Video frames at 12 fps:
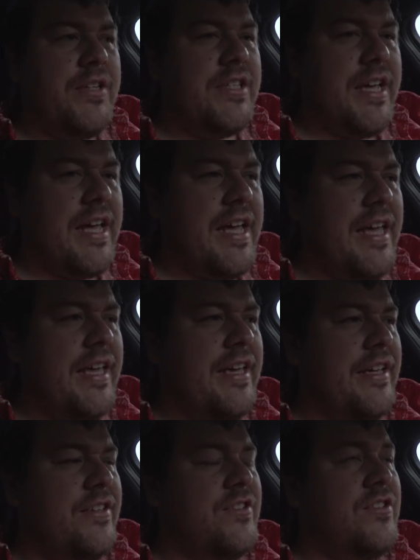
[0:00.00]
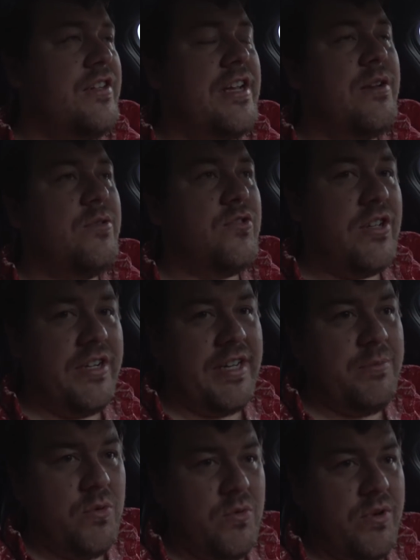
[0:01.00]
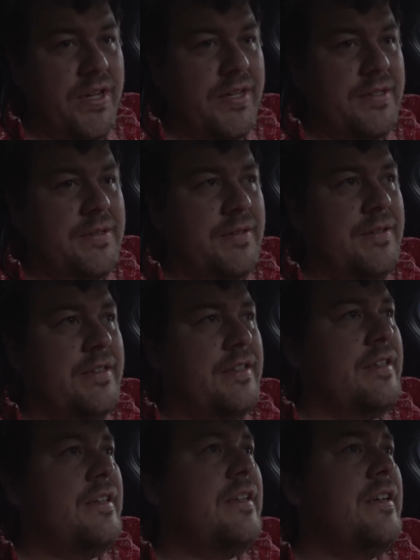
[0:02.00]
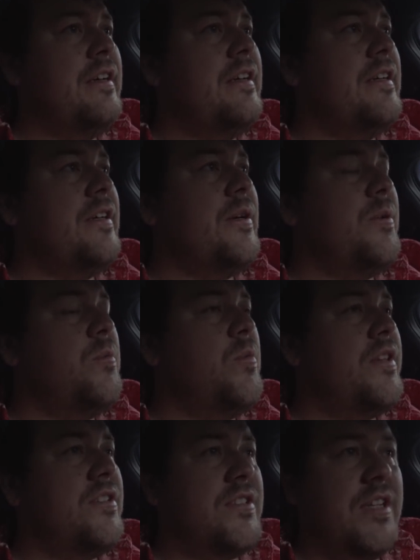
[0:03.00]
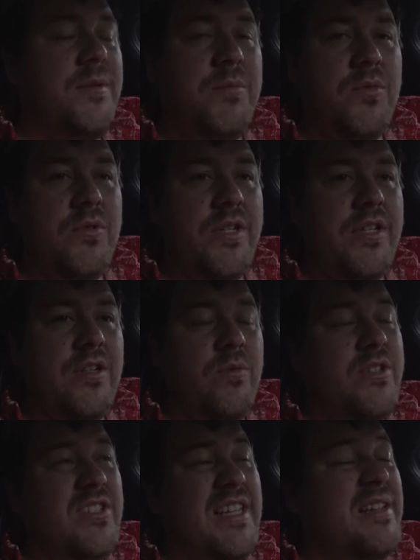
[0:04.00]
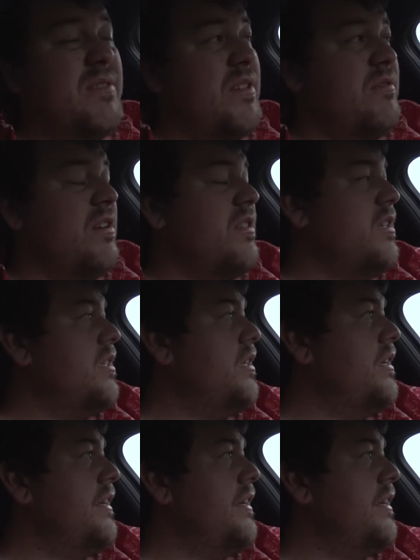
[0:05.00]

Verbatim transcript: I take, it's now Sunday morning and Wednesday morning, or Wednesday evening rather,